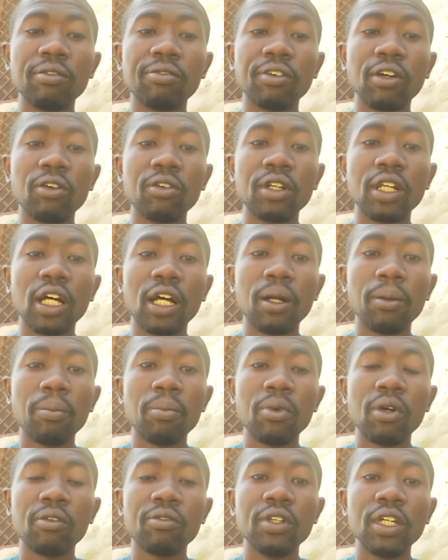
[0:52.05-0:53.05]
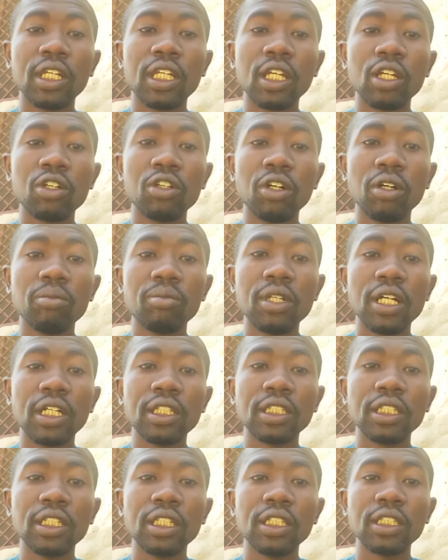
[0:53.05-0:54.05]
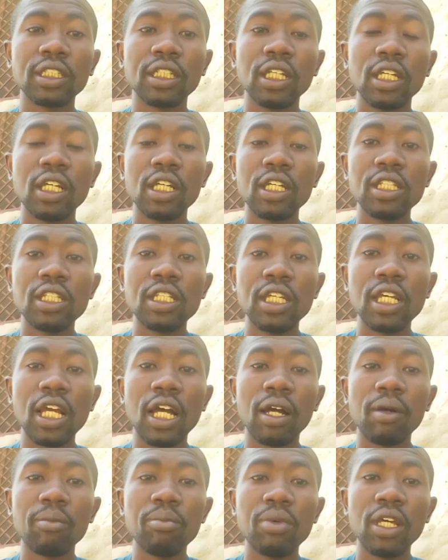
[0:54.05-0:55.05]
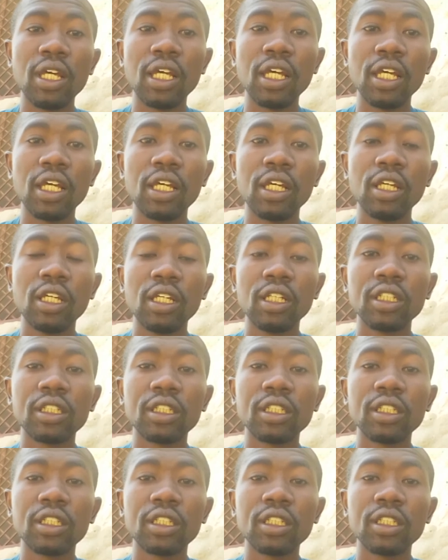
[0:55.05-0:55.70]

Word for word: the, founder of the kingdom, that is Diabe,